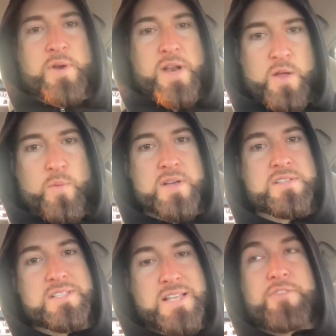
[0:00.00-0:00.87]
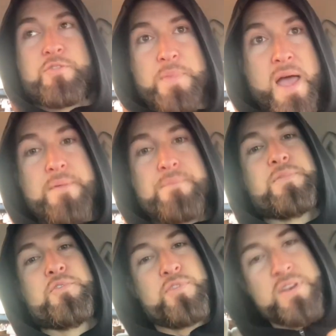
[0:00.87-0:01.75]
But anyways, aside from that,
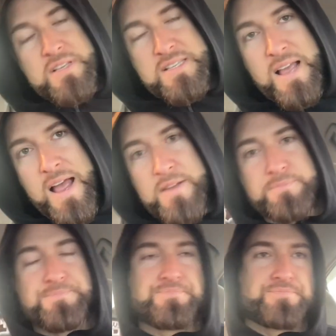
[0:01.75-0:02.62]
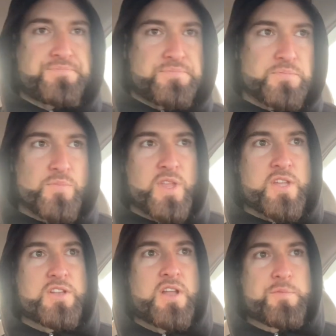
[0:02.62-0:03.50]
fitness side,
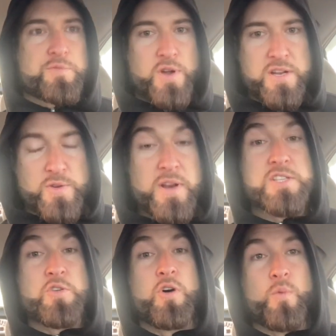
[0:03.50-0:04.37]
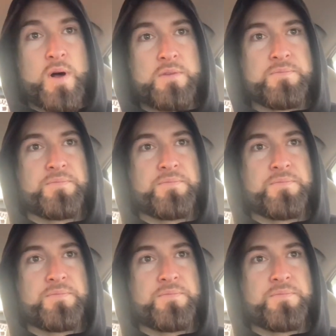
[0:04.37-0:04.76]
training's going well.